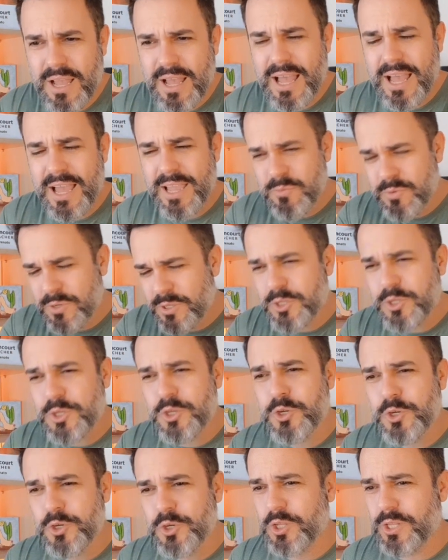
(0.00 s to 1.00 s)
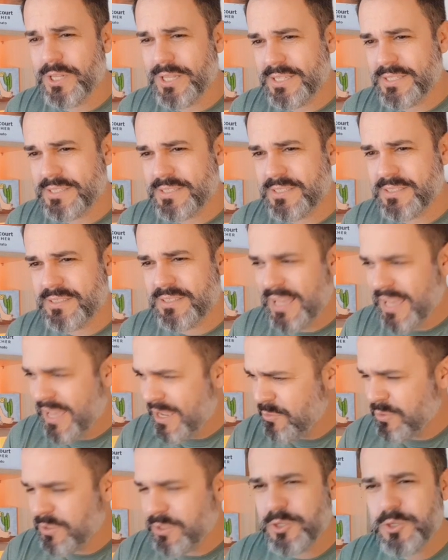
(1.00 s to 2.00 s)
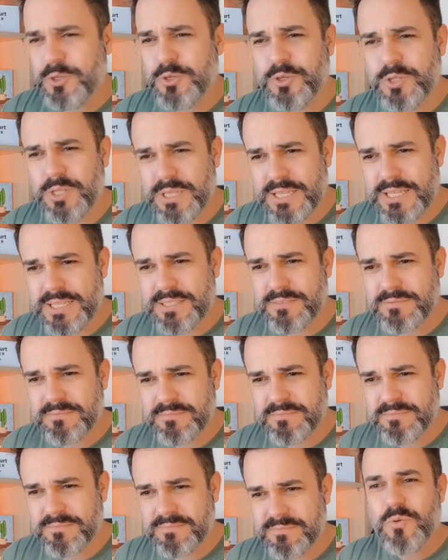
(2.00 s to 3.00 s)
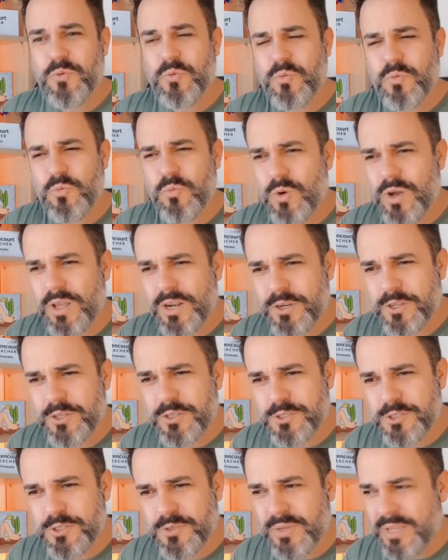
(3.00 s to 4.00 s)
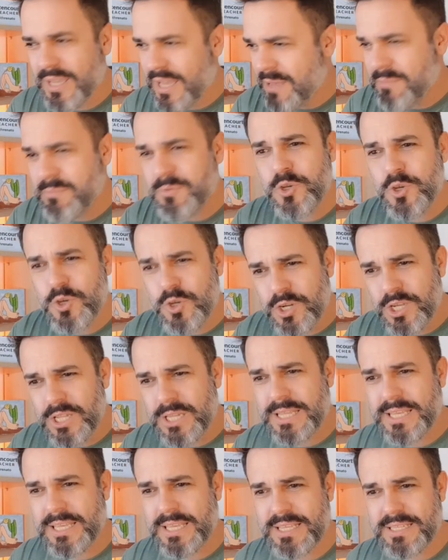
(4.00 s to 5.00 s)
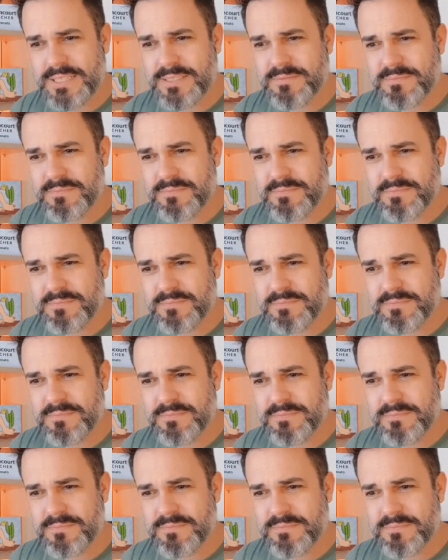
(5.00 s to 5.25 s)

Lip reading: I will Google it. I will Google it. What are you doing? I'm Googling it.